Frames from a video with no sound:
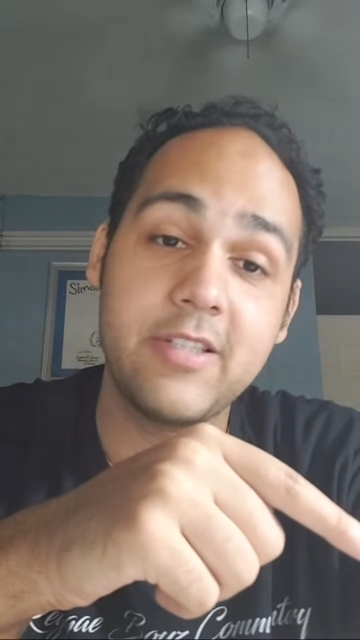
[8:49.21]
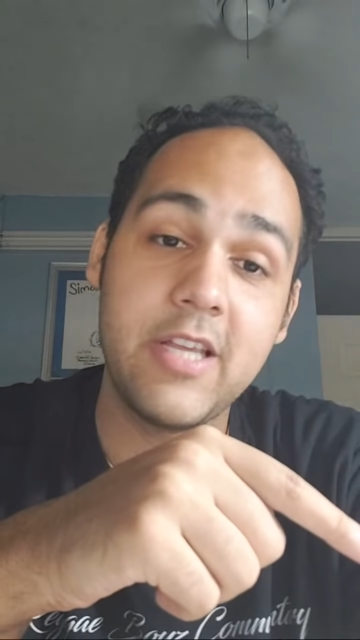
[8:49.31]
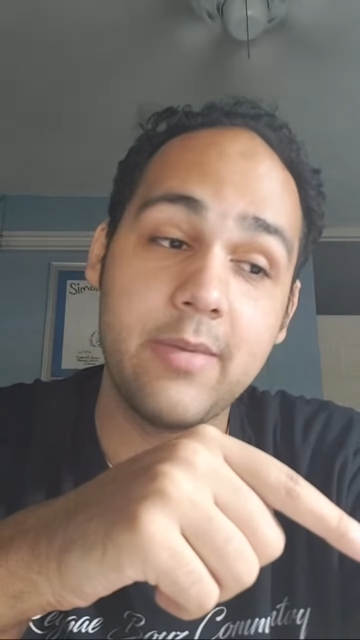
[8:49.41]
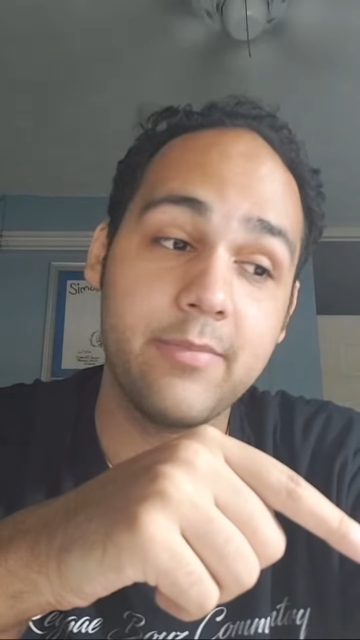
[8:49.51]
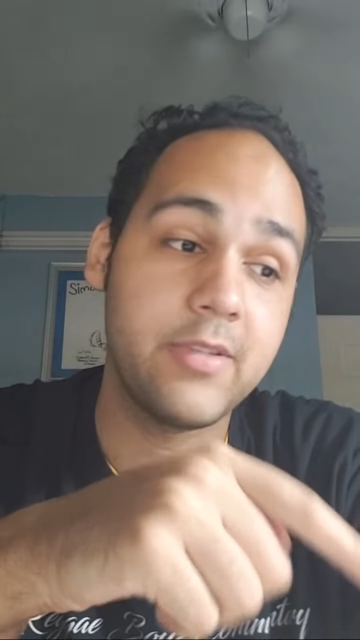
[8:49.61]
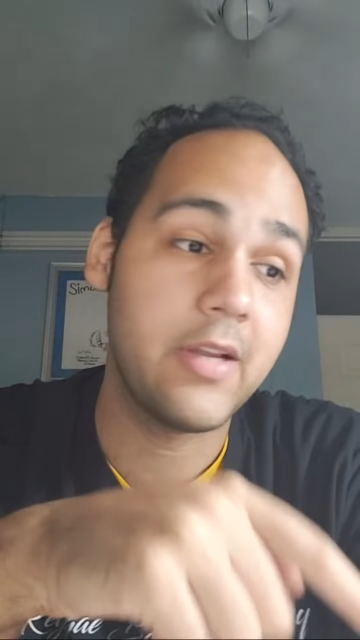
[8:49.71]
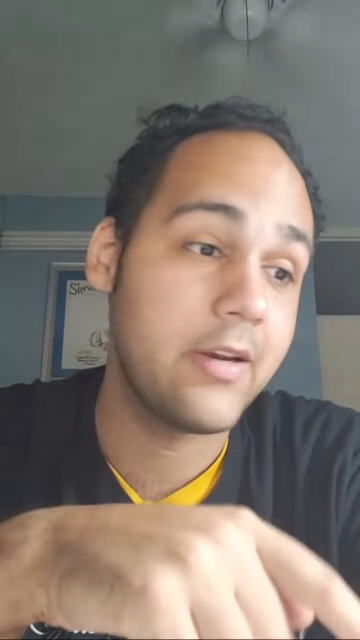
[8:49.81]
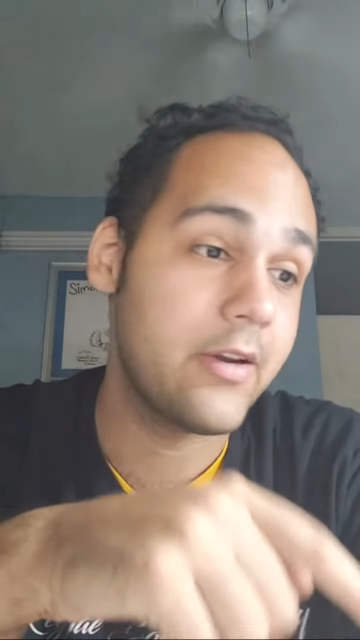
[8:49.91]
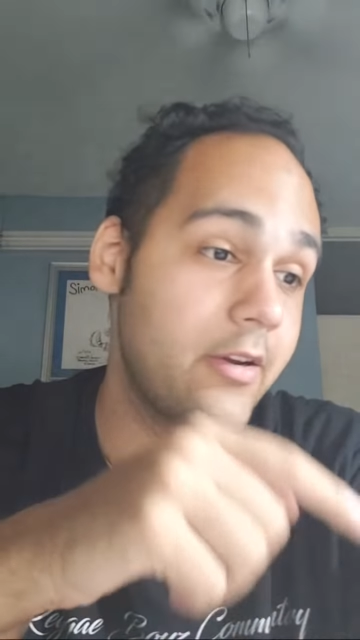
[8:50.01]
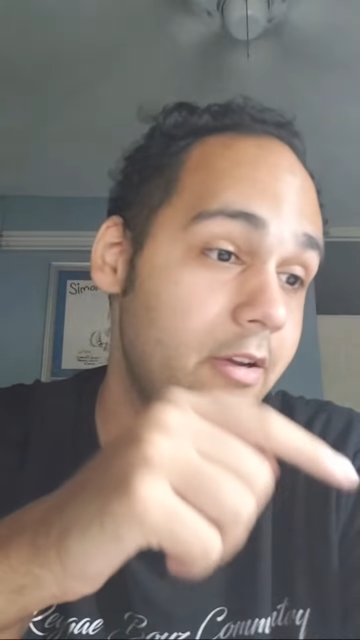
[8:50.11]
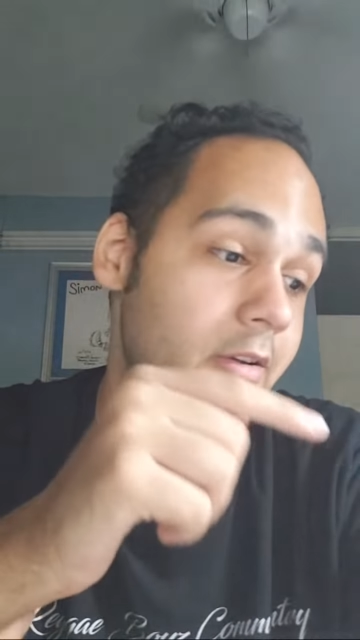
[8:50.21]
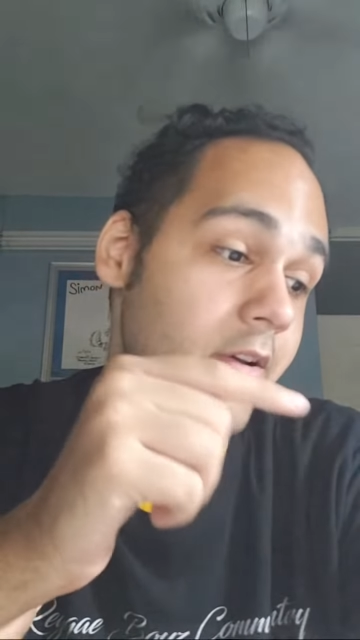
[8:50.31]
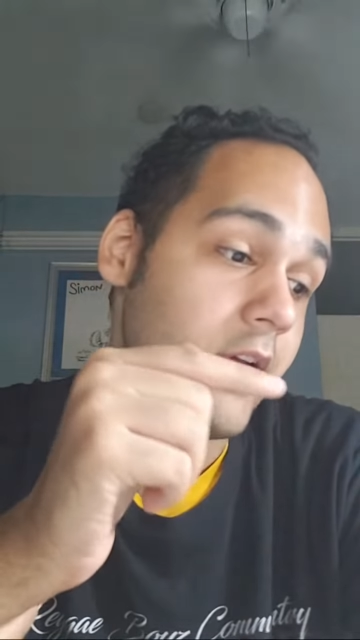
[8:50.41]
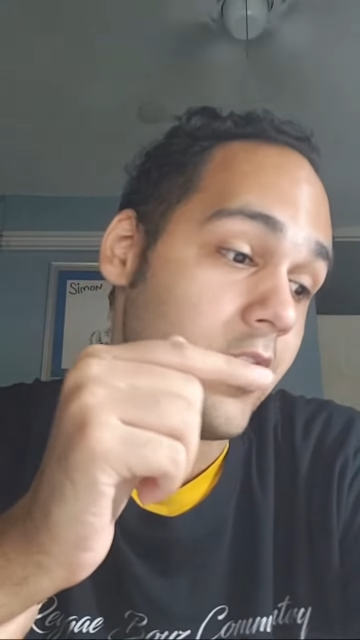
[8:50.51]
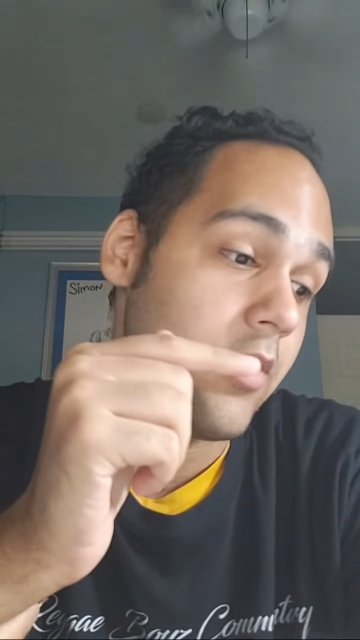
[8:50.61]
teams that are going to
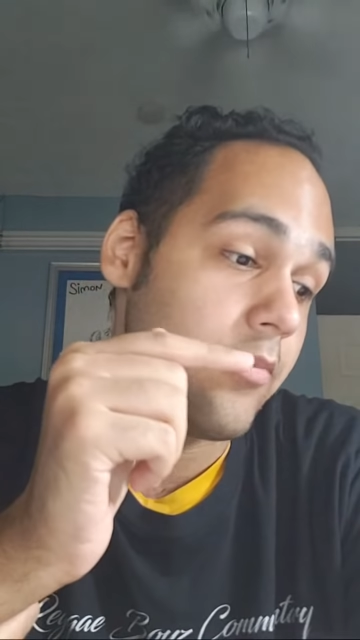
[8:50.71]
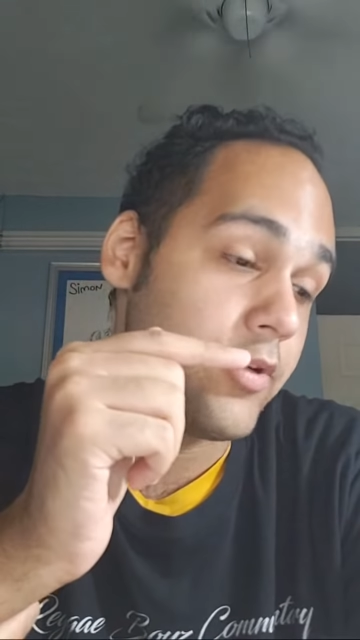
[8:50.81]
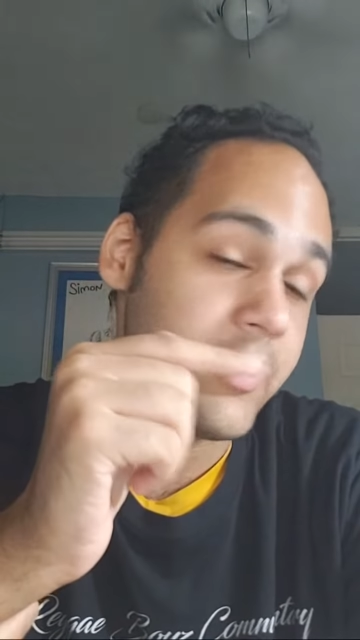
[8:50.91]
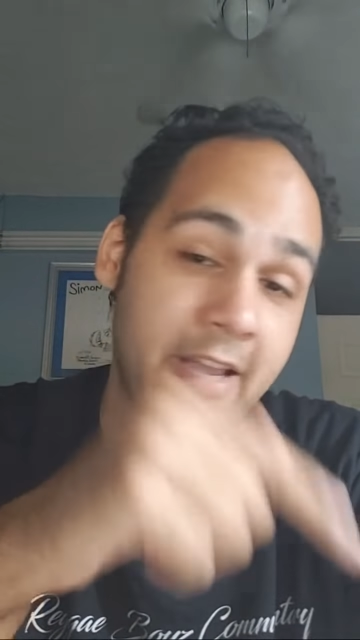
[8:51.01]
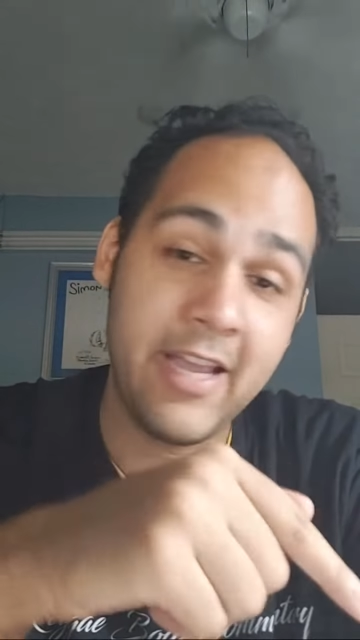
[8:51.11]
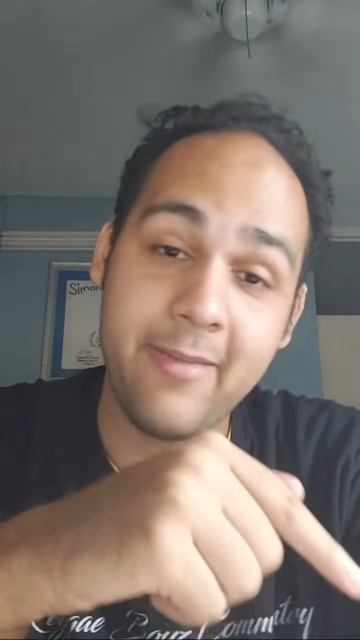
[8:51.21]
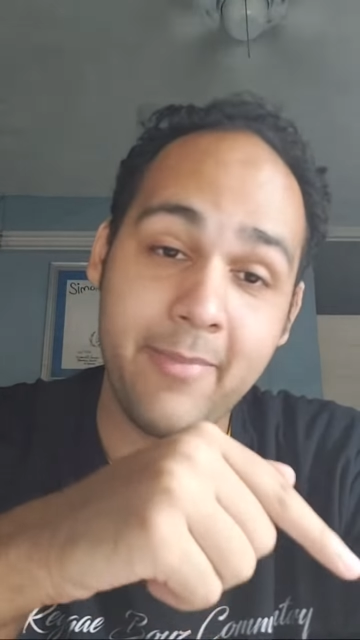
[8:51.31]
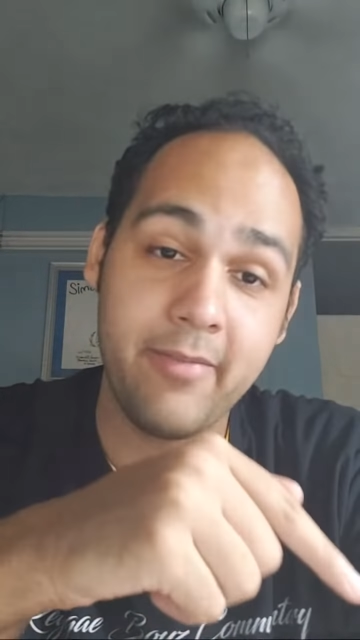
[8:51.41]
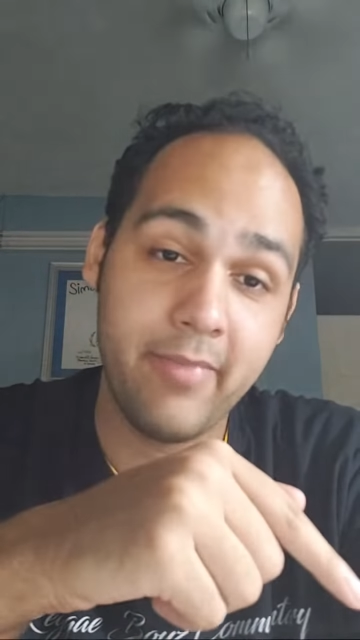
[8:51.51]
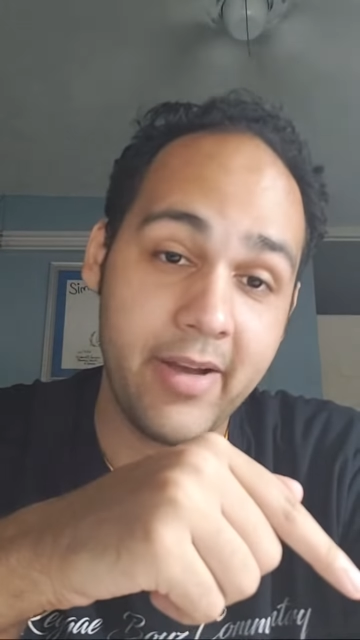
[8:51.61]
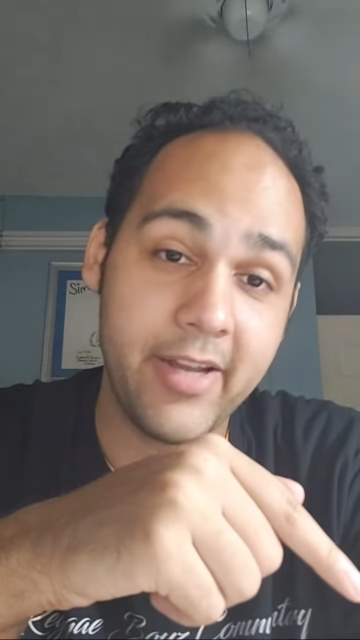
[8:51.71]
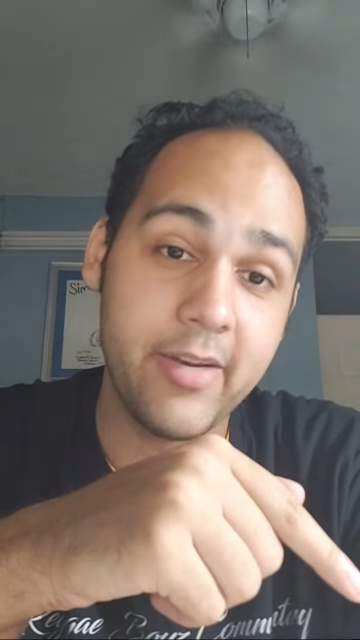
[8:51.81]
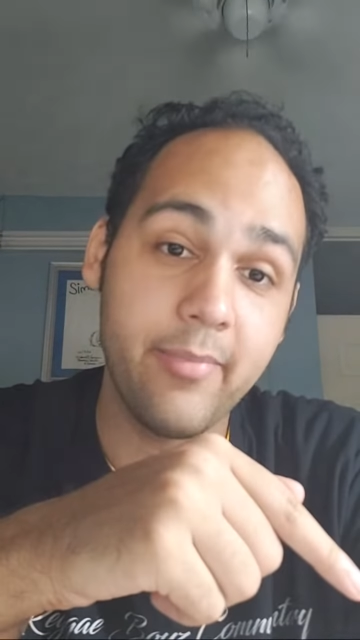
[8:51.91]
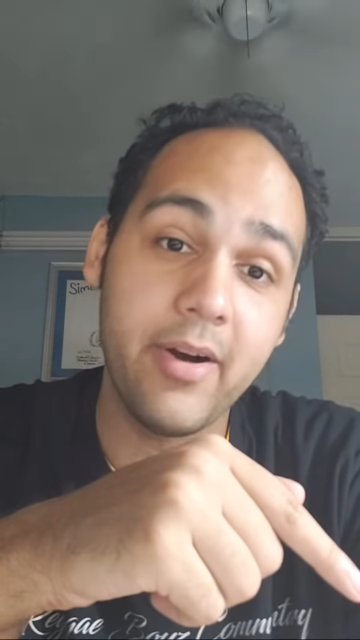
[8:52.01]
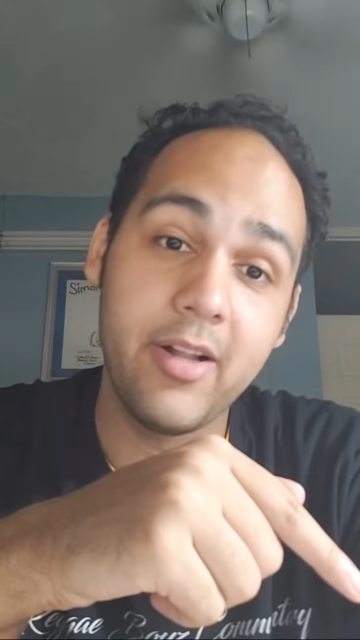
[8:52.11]
put 8 men behind the
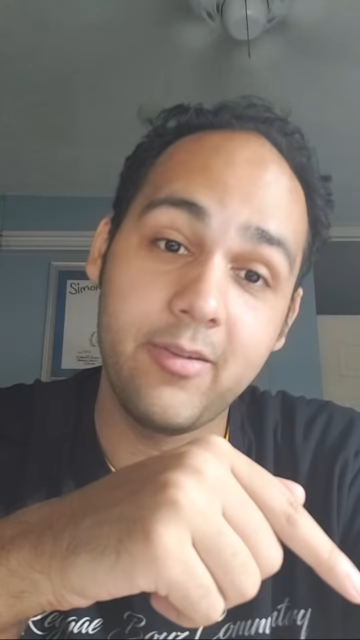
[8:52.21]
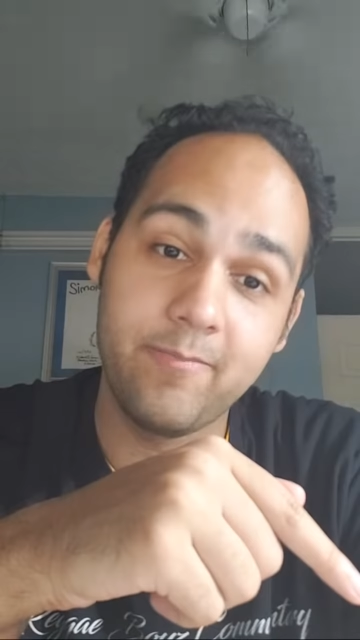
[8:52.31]
ball.